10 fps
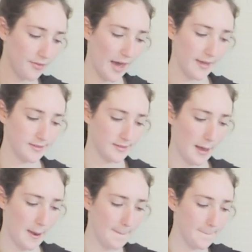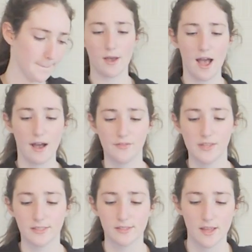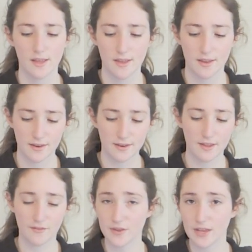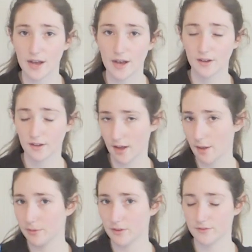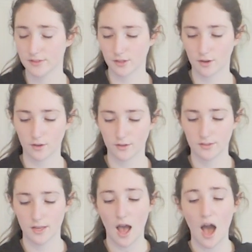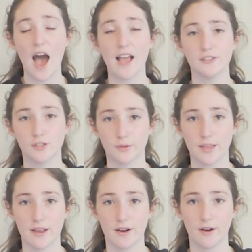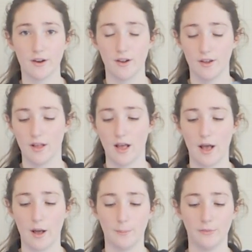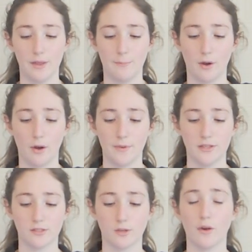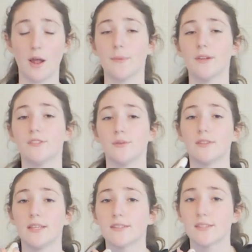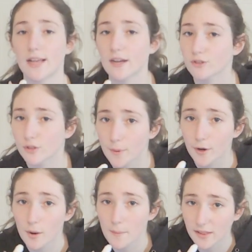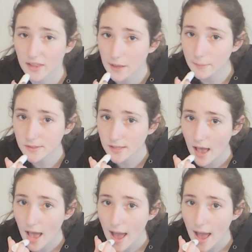that is done, I have this Nivea, I believe it's called Hydro Care lip balm. And so what I'm going to do with this is actually put it on my lips.